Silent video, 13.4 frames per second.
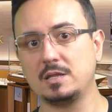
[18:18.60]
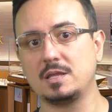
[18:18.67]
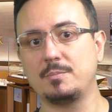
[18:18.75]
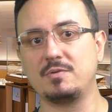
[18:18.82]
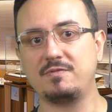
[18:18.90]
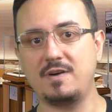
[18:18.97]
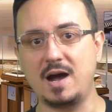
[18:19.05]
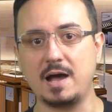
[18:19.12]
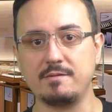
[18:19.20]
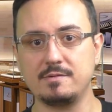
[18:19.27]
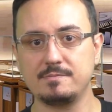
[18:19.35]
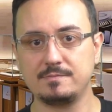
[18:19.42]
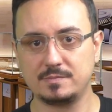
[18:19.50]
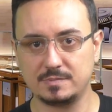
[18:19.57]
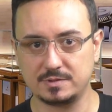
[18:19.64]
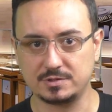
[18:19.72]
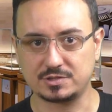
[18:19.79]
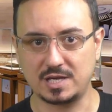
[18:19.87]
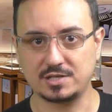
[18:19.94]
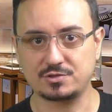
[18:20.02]
Number 5,
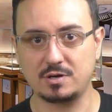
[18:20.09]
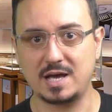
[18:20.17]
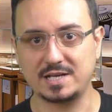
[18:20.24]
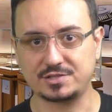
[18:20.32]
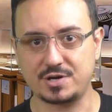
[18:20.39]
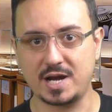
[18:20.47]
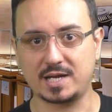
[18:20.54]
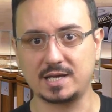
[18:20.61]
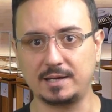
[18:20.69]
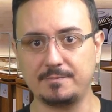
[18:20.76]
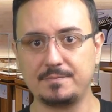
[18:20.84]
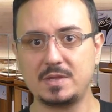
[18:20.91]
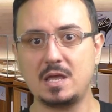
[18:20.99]
centralized tracking.